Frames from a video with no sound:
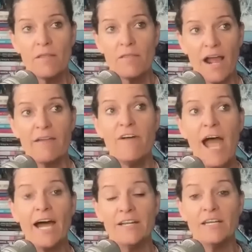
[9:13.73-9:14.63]
that i've
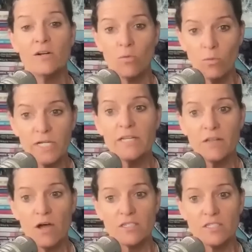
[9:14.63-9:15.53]
had in a really
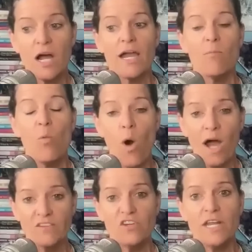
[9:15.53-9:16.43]
long time
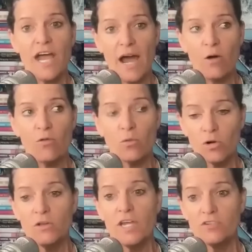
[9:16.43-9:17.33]
watching how the
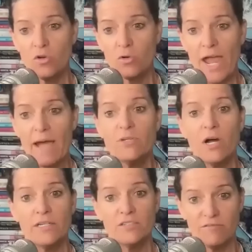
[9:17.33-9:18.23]
world has grabbed
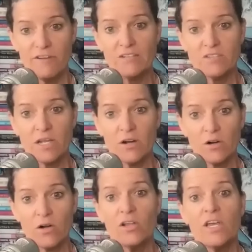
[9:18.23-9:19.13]
on to fast like a
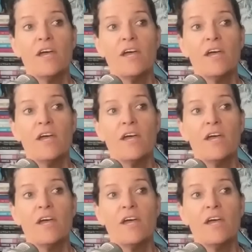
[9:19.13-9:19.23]
girl